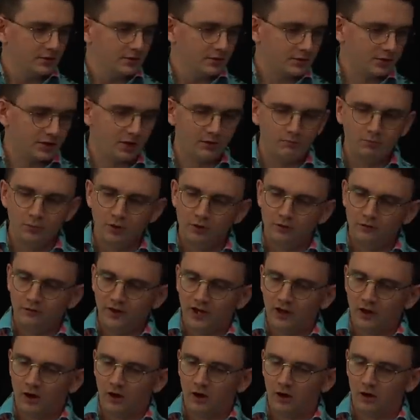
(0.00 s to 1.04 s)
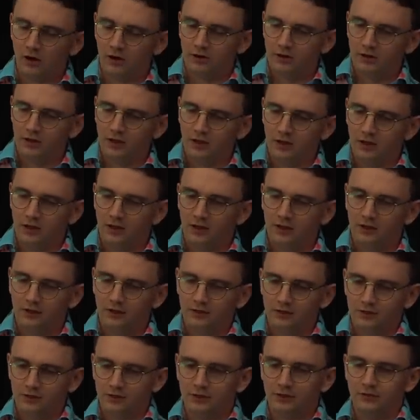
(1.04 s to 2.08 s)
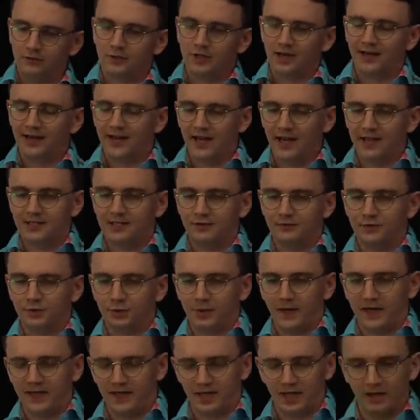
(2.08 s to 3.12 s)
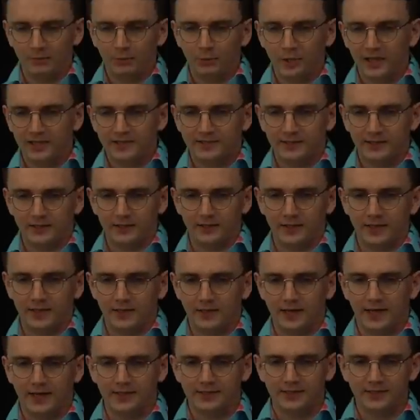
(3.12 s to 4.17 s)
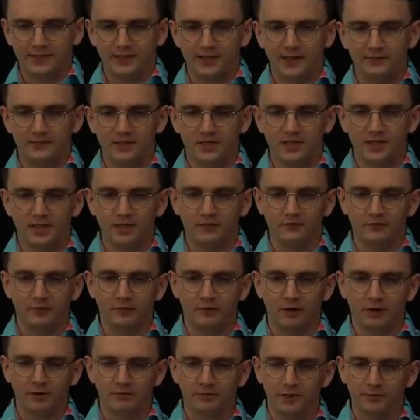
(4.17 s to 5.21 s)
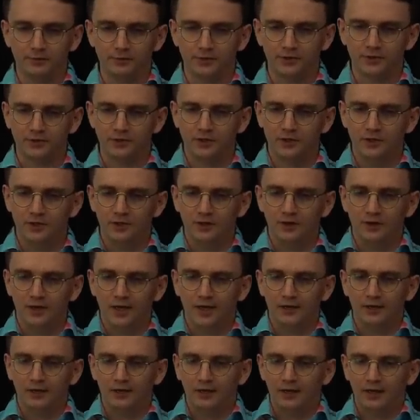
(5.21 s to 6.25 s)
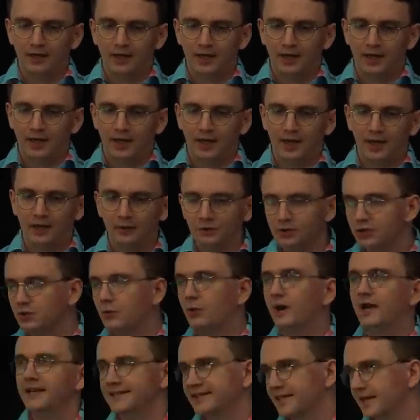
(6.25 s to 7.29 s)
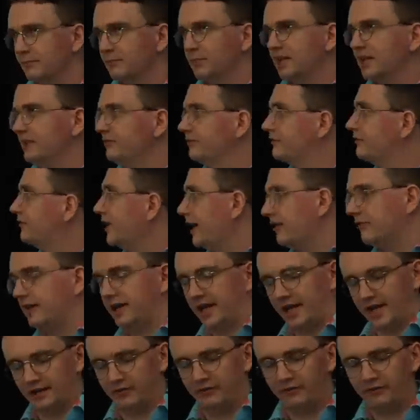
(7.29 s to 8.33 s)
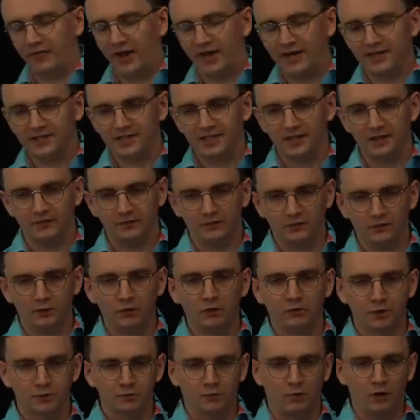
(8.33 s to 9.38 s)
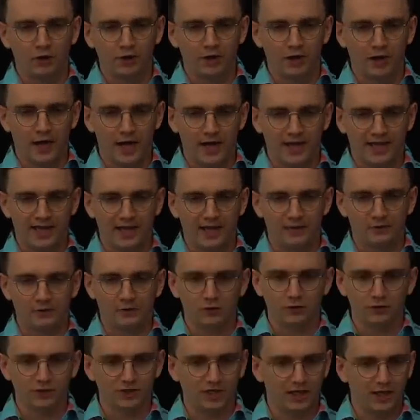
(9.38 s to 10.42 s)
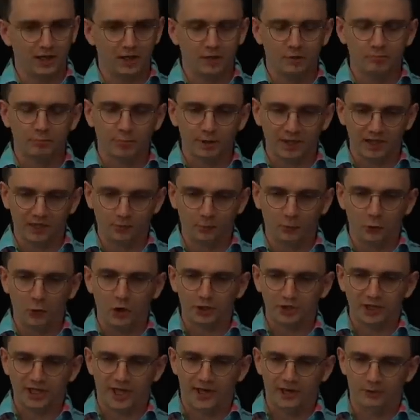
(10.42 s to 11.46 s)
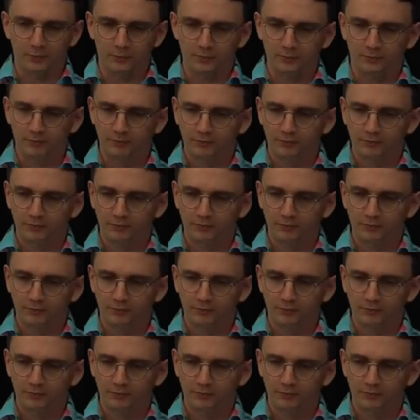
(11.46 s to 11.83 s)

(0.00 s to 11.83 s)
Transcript: So moving on to collective training in Britain in 1917 for recruits. It was quite simply very ineffective, or as one account calls it, a complete washout.